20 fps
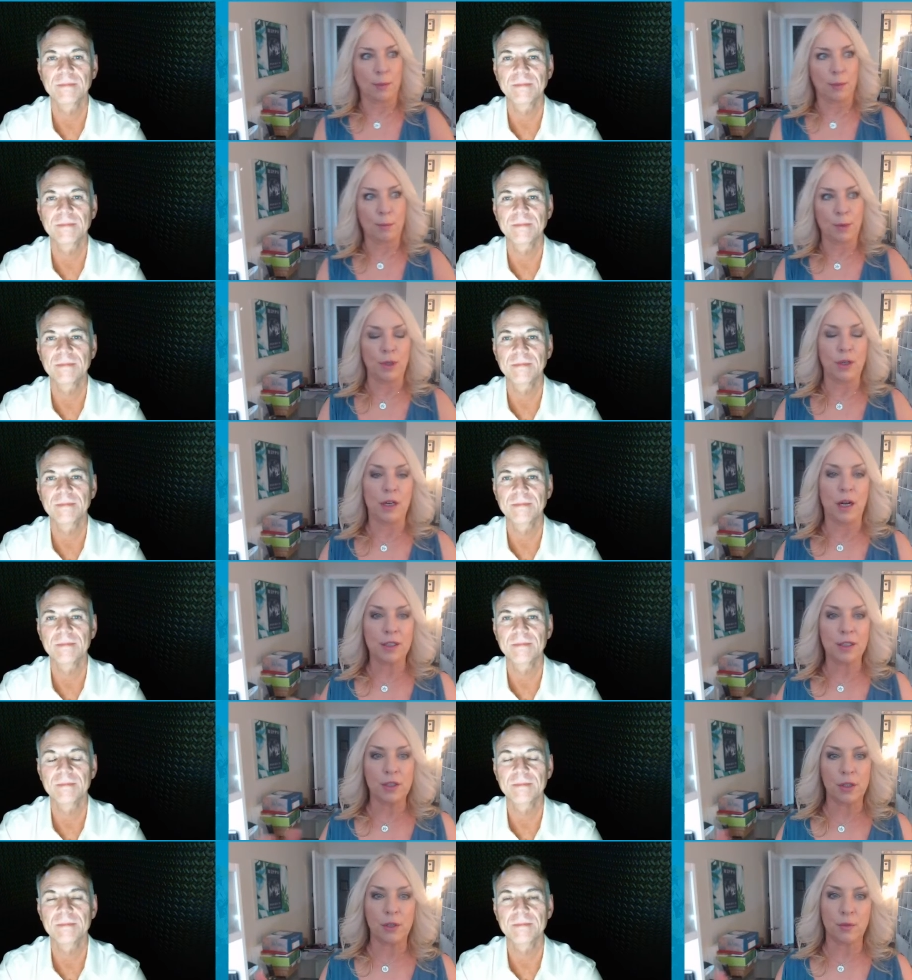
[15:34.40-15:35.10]
Speaker 1: in a
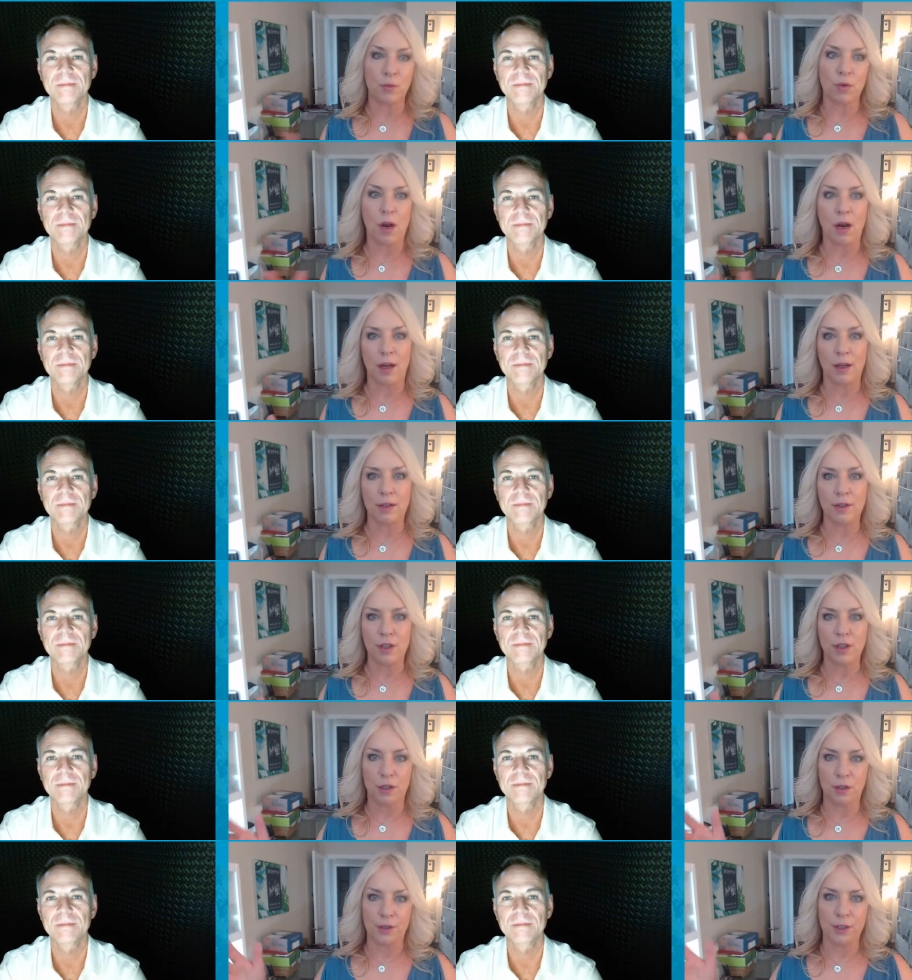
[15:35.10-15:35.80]
production
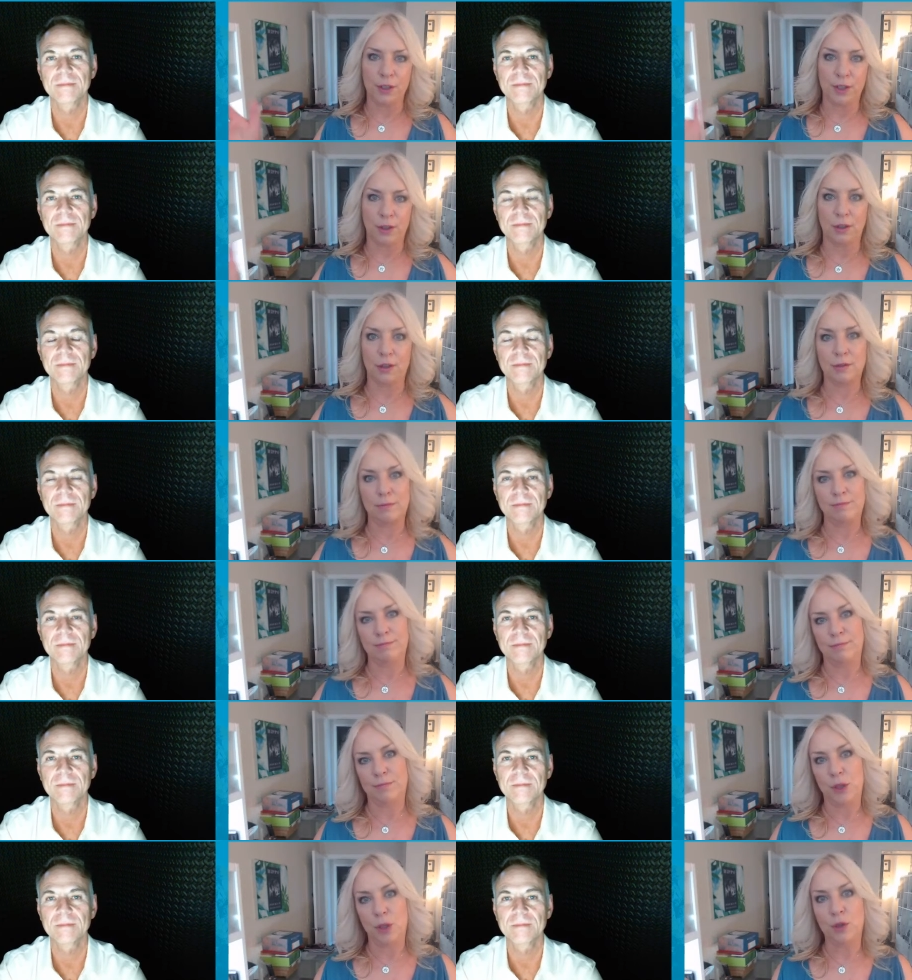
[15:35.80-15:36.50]
run,
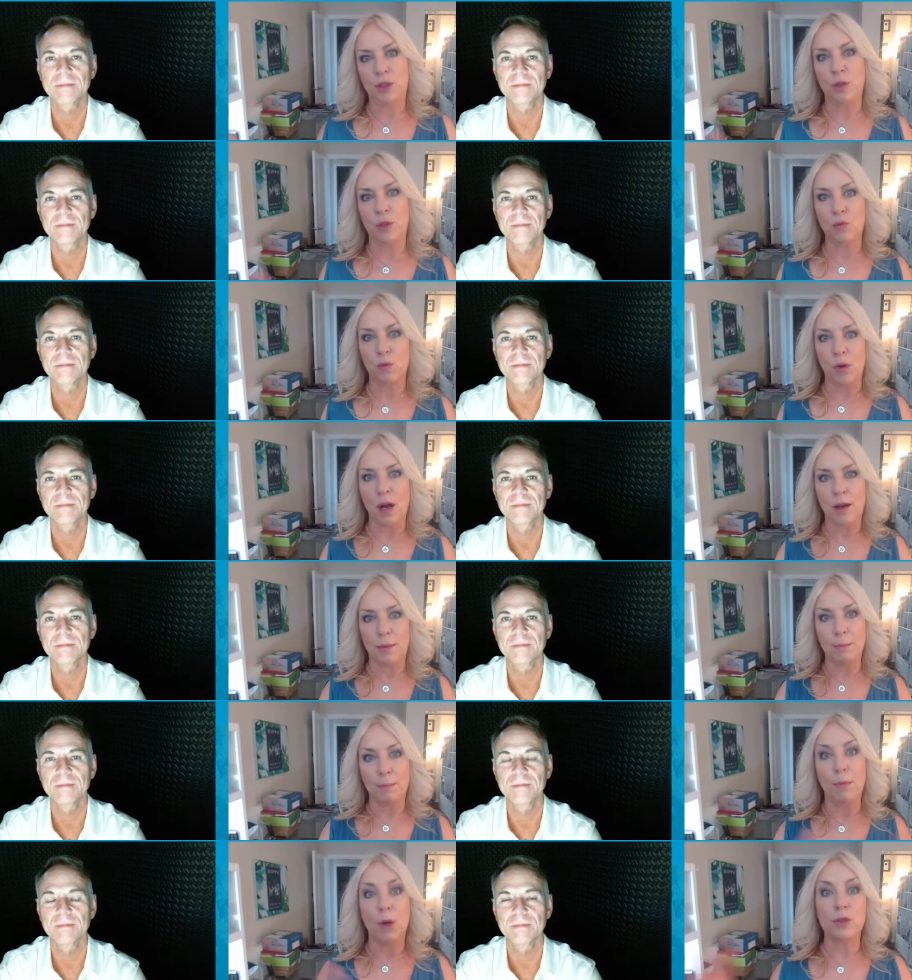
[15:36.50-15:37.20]
you can
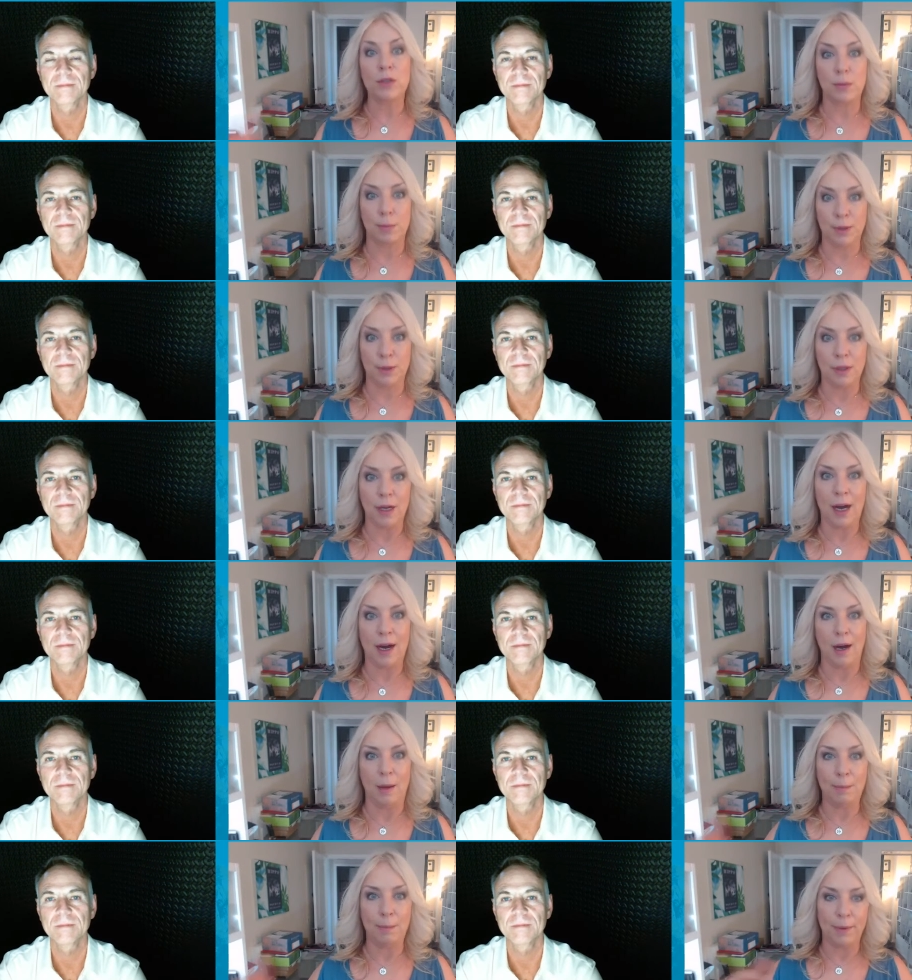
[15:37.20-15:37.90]
run multiple
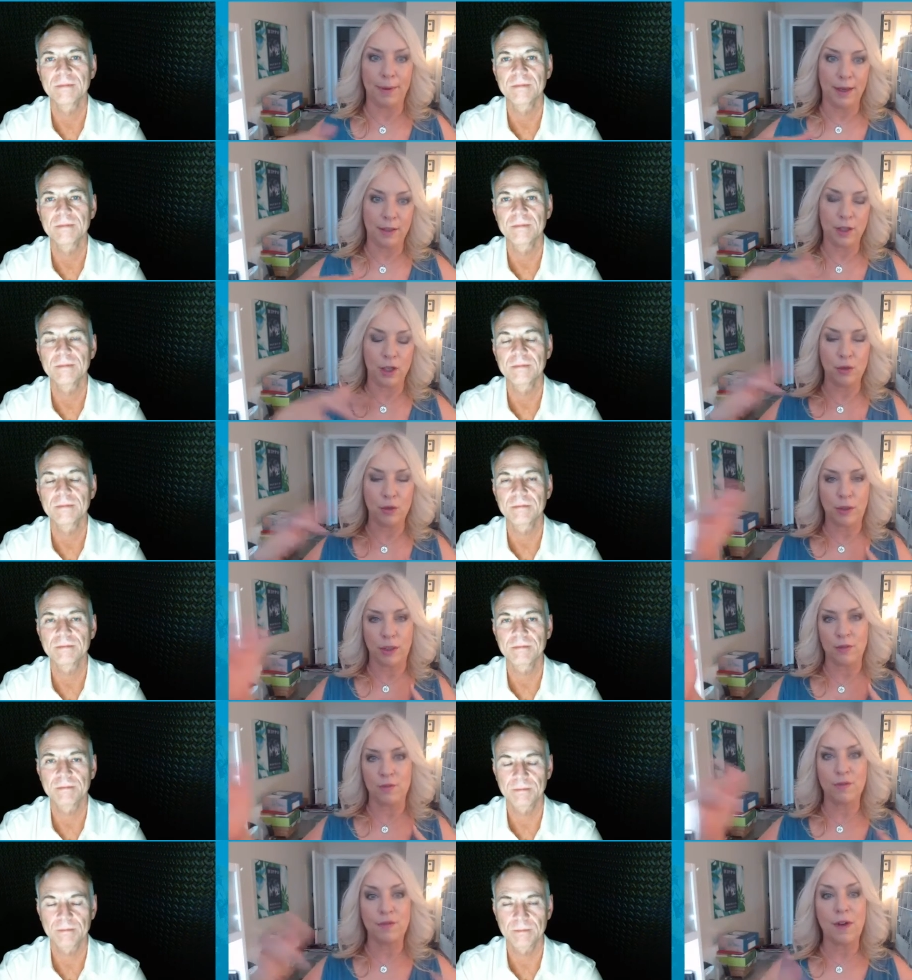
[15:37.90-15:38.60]
up and you
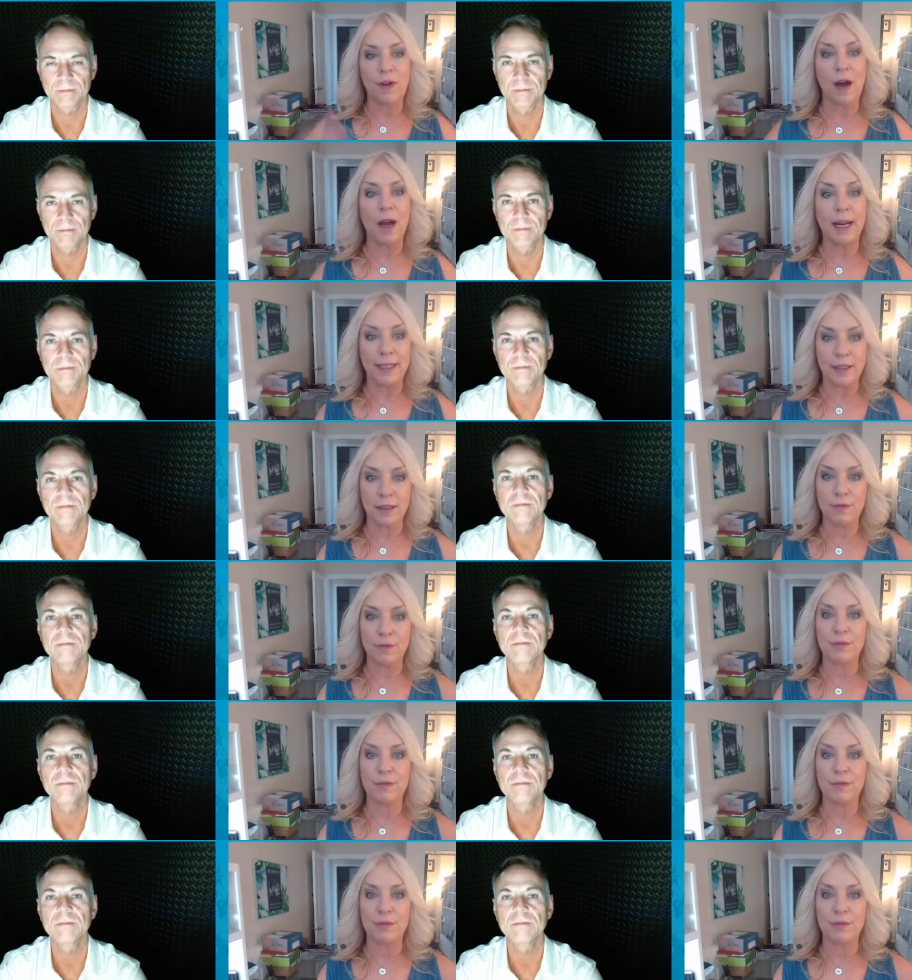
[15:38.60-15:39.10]
can find